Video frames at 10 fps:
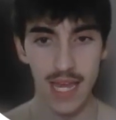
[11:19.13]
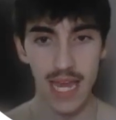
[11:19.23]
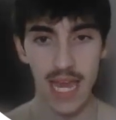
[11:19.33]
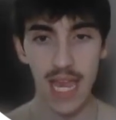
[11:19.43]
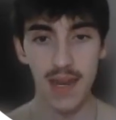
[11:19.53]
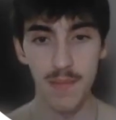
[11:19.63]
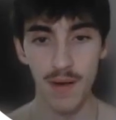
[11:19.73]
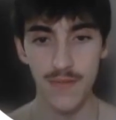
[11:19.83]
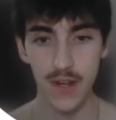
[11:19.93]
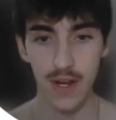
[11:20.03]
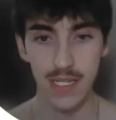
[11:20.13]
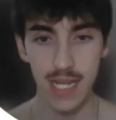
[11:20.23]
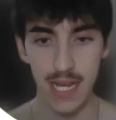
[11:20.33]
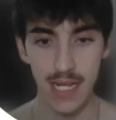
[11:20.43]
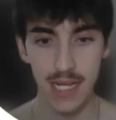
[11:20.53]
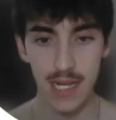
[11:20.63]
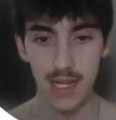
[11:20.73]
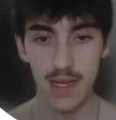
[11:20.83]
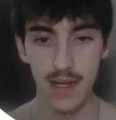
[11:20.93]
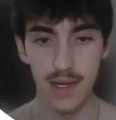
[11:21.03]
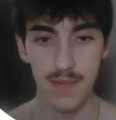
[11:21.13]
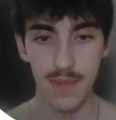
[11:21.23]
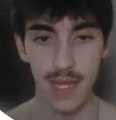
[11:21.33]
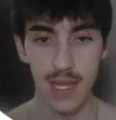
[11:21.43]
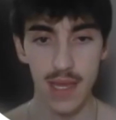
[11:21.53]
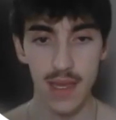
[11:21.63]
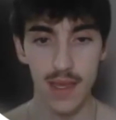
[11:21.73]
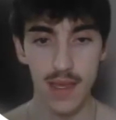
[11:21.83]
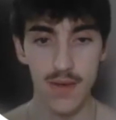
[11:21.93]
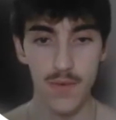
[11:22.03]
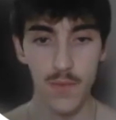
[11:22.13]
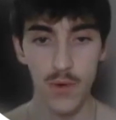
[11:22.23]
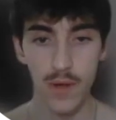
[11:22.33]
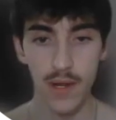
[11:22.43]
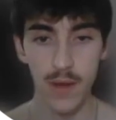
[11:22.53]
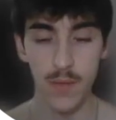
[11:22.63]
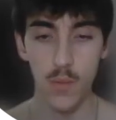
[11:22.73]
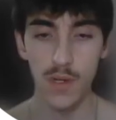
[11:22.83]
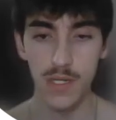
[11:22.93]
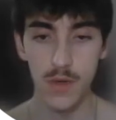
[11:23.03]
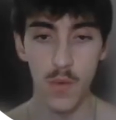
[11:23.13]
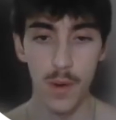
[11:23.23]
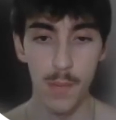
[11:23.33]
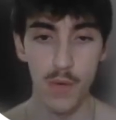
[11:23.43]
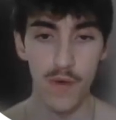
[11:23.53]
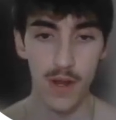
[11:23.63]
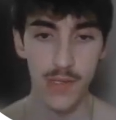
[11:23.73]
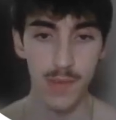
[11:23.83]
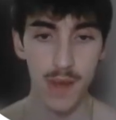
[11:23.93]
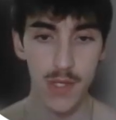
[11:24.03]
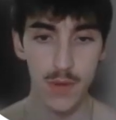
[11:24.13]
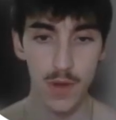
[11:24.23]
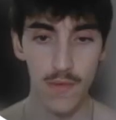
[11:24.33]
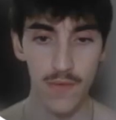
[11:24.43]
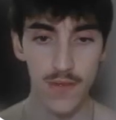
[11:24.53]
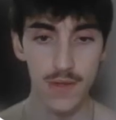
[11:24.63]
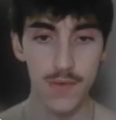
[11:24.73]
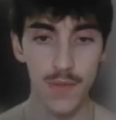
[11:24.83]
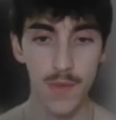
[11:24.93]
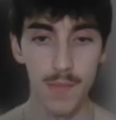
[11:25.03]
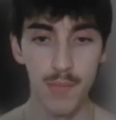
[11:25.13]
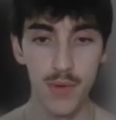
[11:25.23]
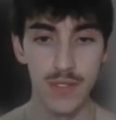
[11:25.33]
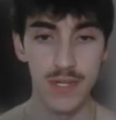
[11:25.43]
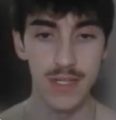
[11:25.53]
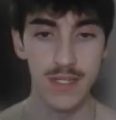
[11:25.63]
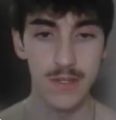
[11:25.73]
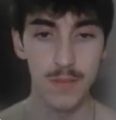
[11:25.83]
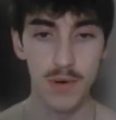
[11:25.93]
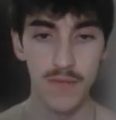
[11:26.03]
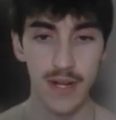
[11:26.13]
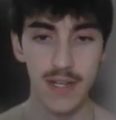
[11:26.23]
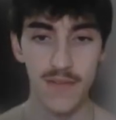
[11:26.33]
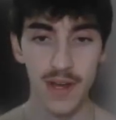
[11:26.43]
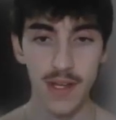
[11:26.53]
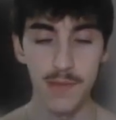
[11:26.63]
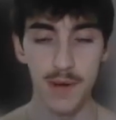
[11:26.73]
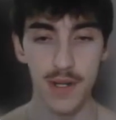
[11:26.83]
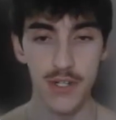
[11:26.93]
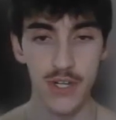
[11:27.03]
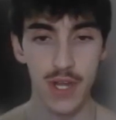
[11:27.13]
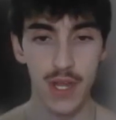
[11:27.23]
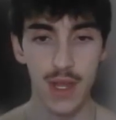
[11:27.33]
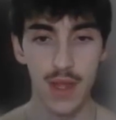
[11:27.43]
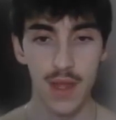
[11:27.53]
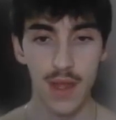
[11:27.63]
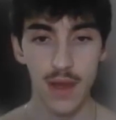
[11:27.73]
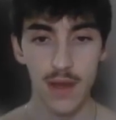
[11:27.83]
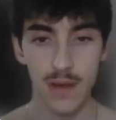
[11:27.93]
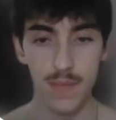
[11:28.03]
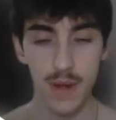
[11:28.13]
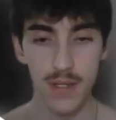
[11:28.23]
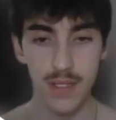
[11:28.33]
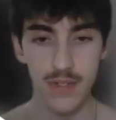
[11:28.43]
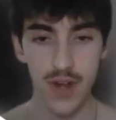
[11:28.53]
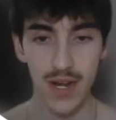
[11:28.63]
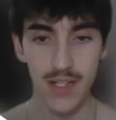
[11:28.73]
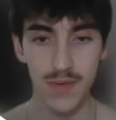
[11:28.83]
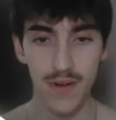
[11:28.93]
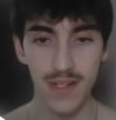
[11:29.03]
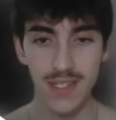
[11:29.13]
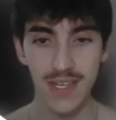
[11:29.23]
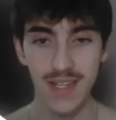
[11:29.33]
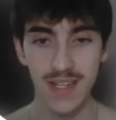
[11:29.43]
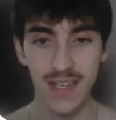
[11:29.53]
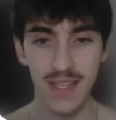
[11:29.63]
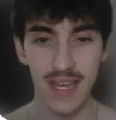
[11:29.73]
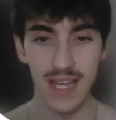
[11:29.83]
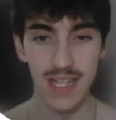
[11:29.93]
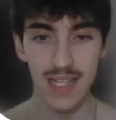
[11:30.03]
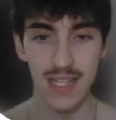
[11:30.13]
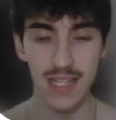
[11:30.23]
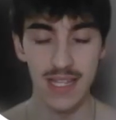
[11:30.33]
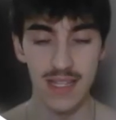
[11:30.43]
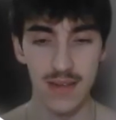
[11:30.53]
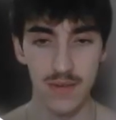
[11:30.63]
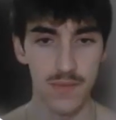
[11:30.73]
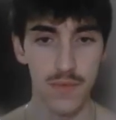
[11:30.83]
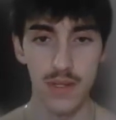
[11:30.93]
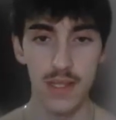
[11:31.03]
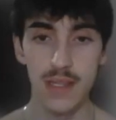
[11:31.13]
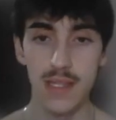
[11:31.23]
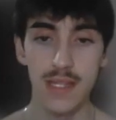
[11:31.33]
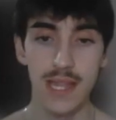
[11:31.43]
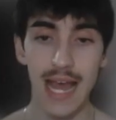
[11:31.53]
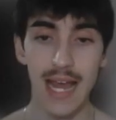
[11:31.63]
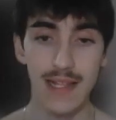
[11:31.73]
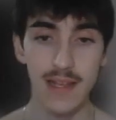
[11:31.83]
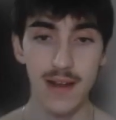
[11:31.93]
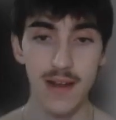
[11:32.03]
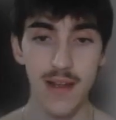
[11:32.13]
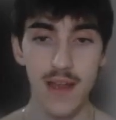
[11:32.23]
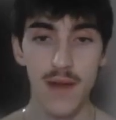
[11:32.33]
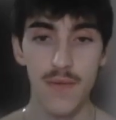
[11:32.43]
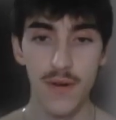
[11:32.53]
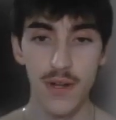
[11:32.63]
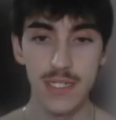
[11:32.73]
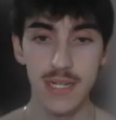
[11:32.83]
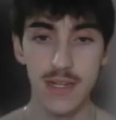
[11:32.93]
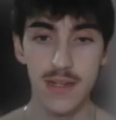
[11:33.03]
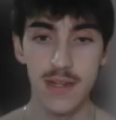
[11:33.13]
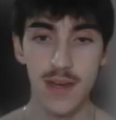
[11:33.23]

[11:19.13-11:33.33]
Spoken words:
and it buffs our attack, and we're only going to go to one move here, so we may as well go for the boosted, super effective Ice Punch onto this Dragonite. So we've already seen that, oh, what lag there. I've already seen